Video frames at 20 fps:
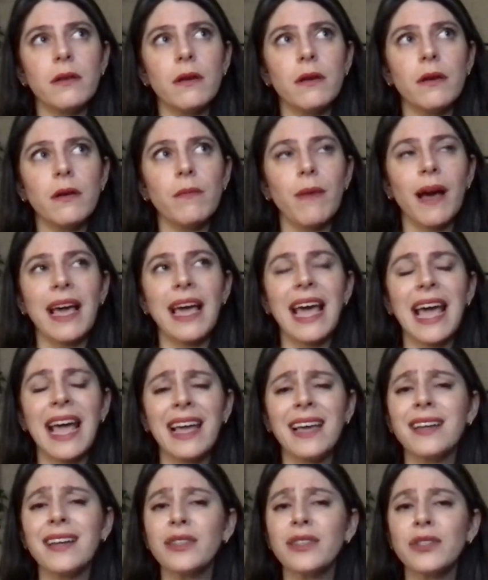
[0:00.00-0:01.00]
my
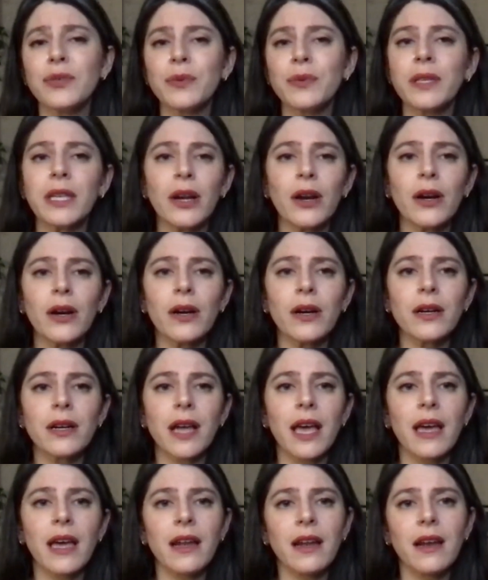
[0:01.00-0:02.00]
hands really hurt.
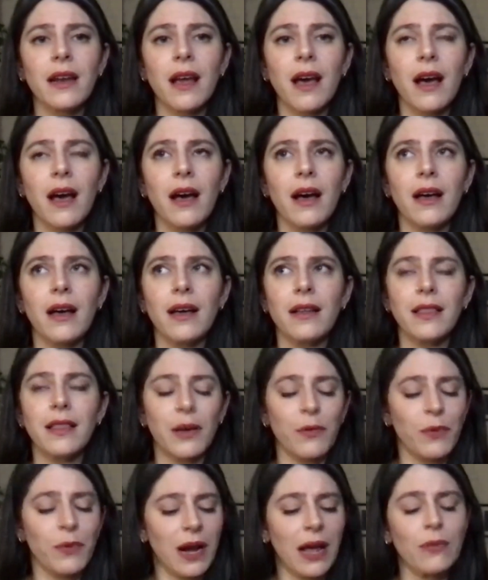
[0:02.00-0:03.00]
And
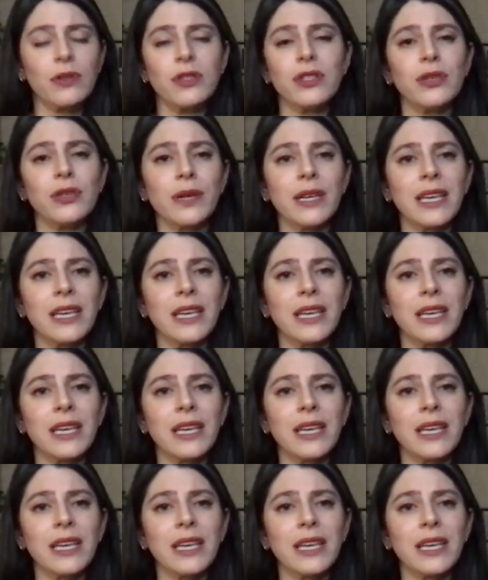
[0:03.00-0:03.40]
like when I was doing